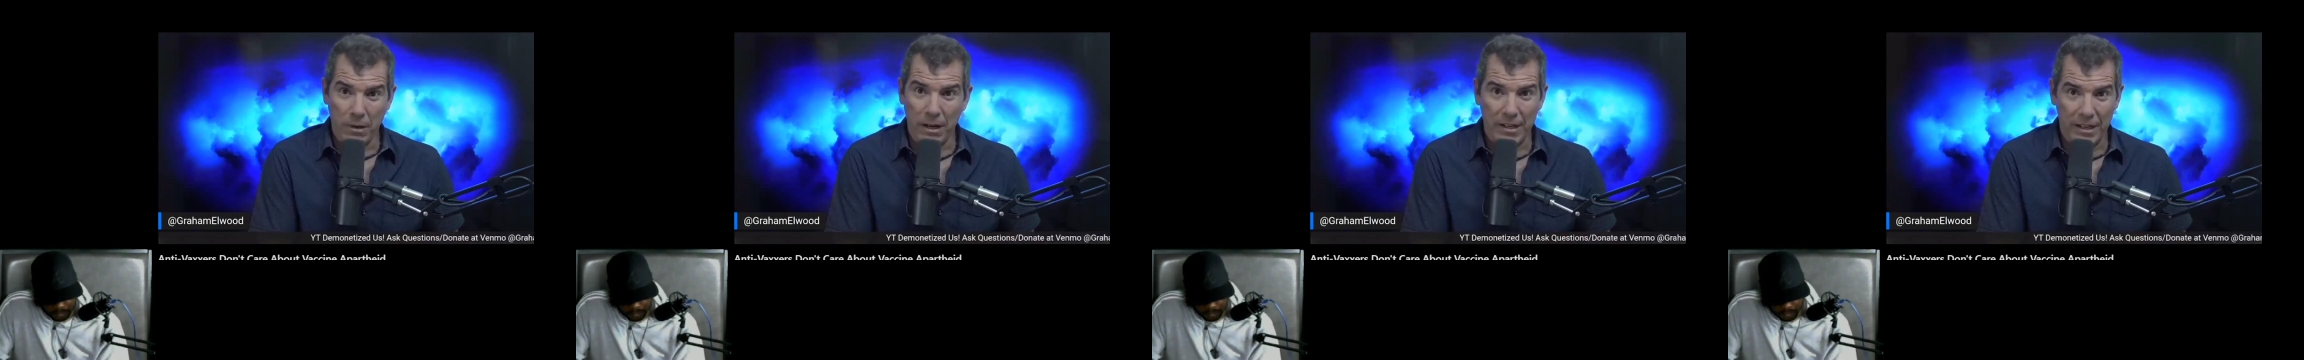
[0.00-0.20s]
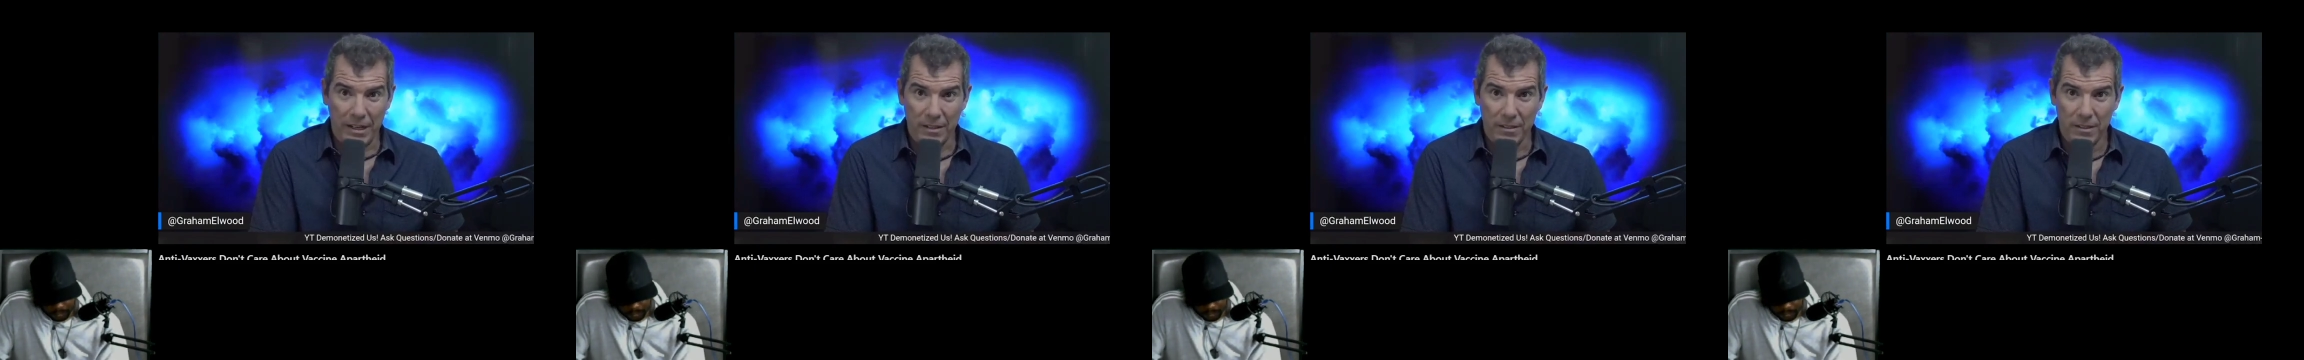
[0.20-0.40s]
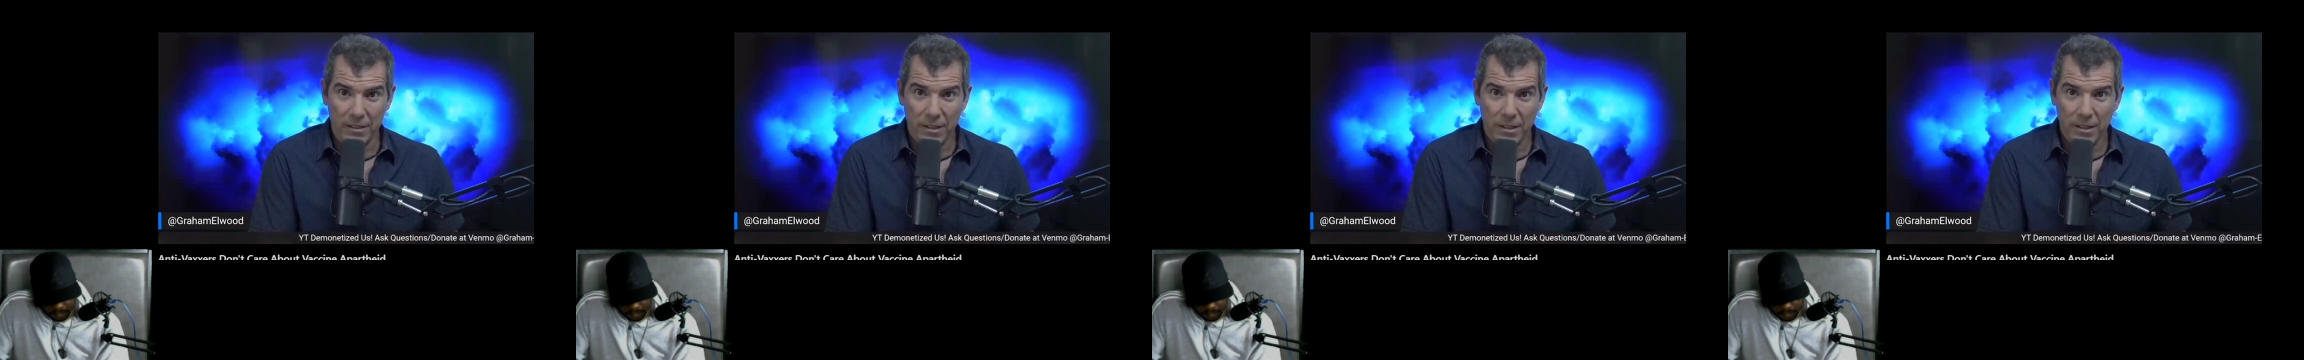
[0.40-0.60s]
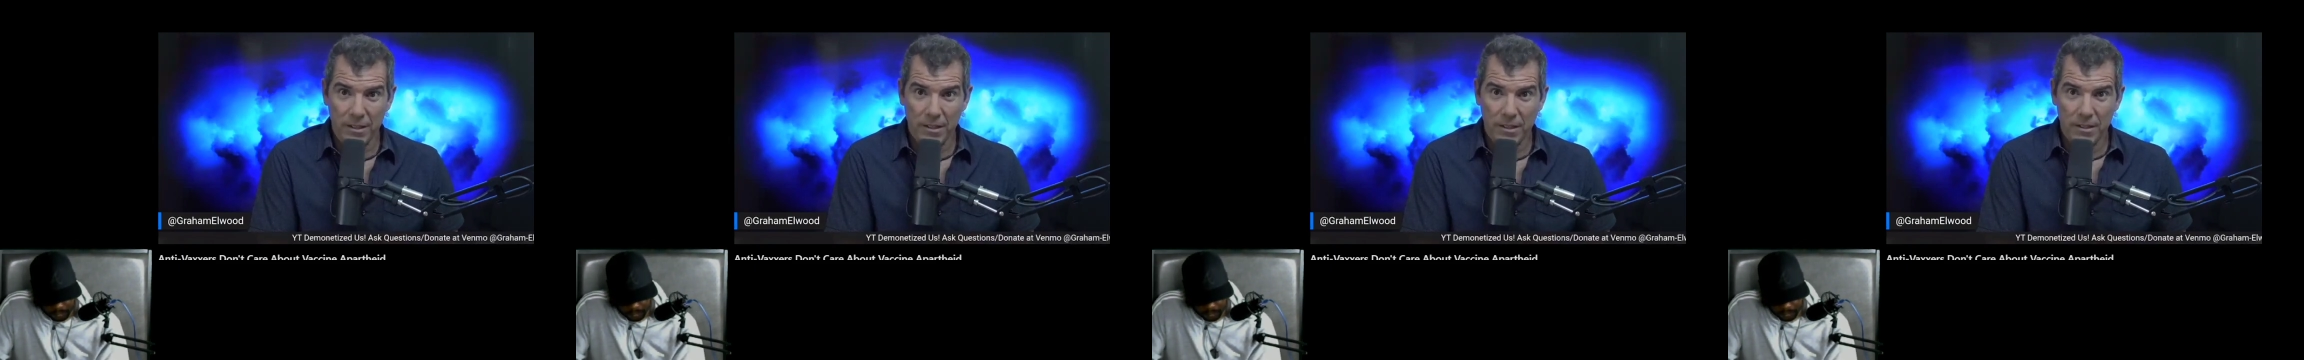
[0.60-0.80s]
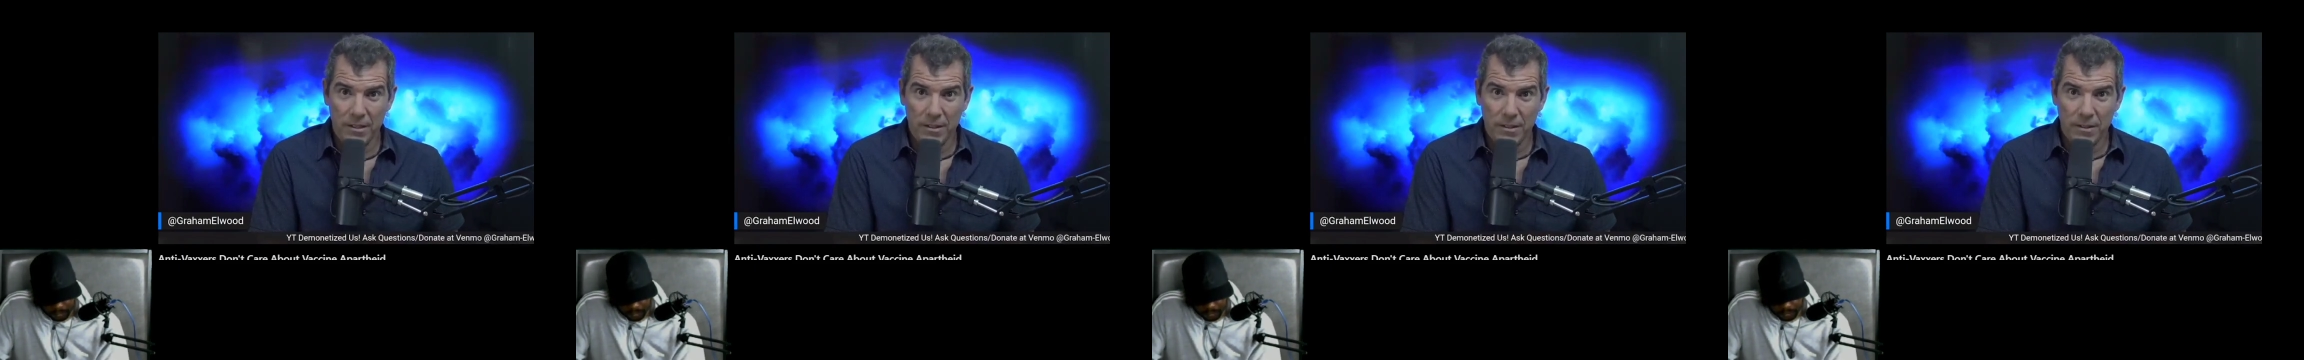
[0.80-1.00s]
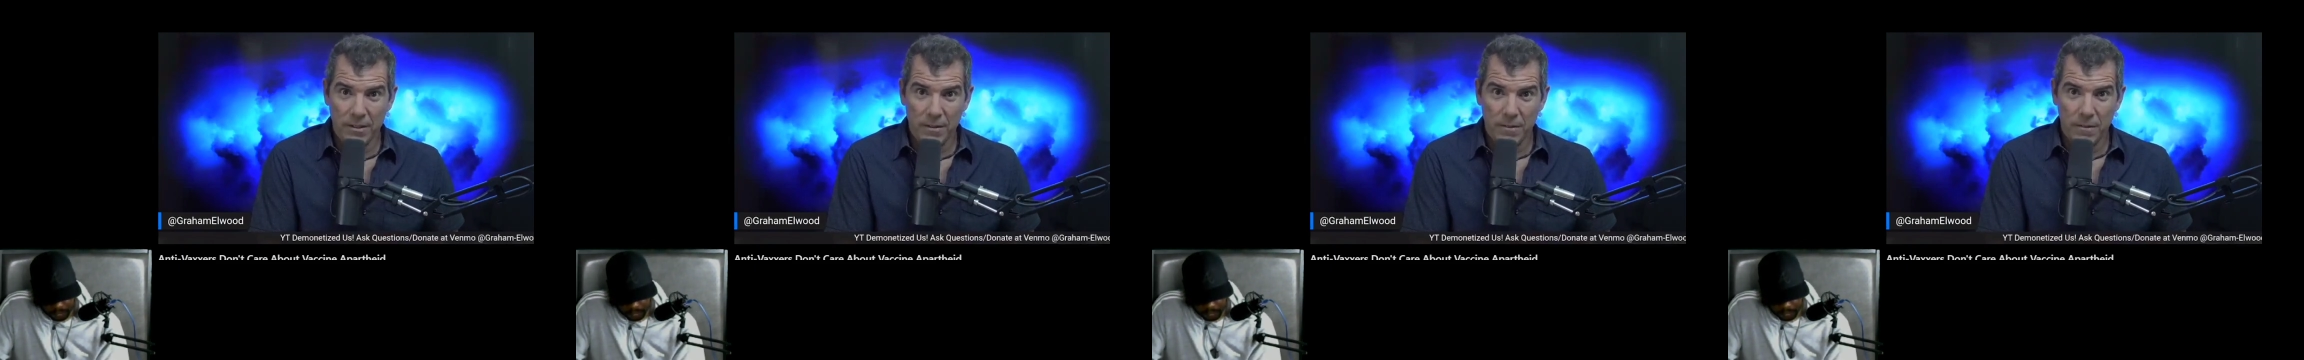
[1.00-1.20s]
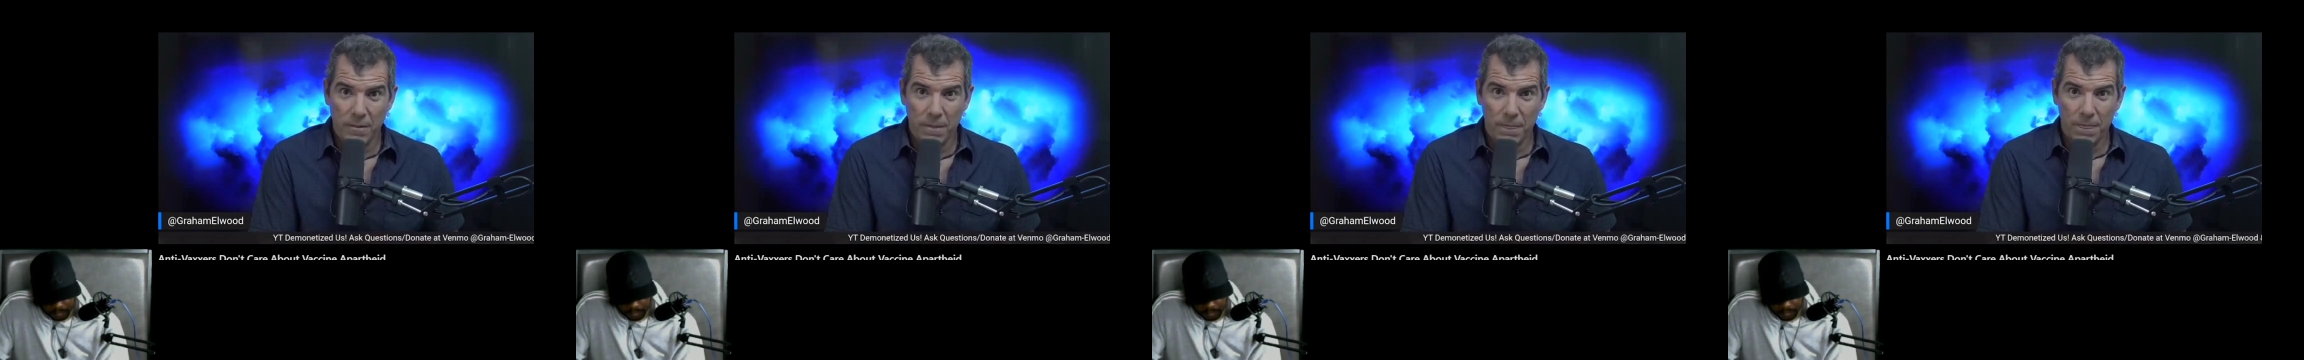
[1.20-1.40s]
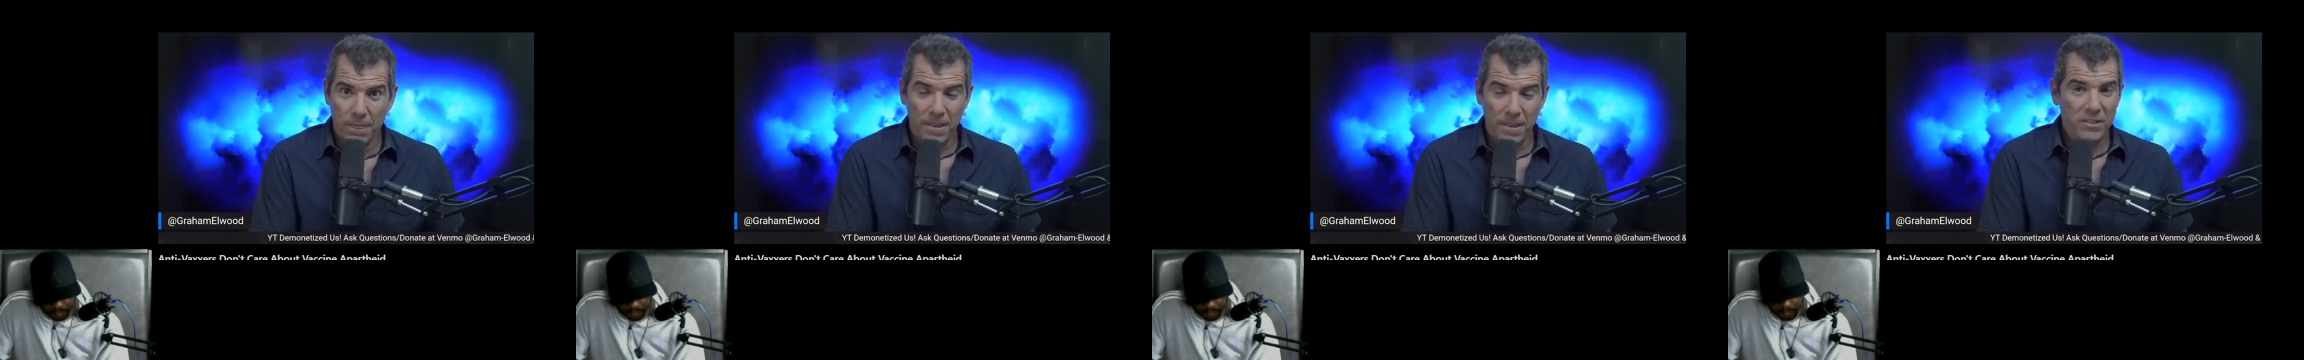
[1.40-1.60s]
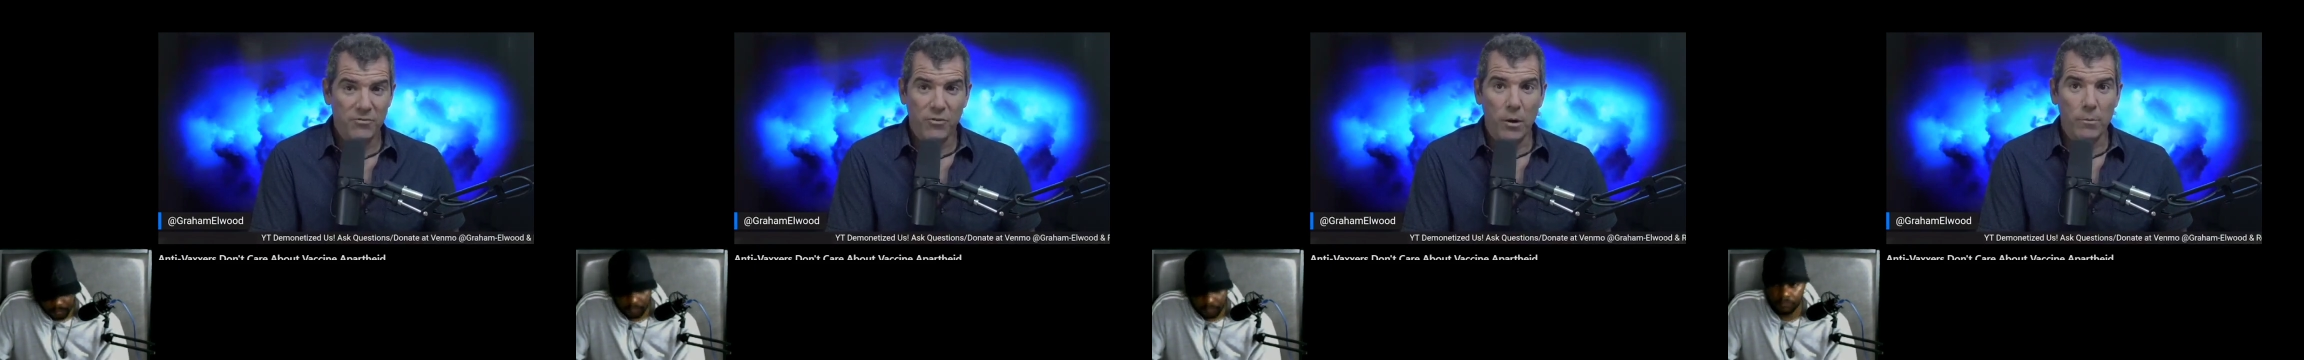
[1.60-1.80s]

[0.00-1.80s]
money, these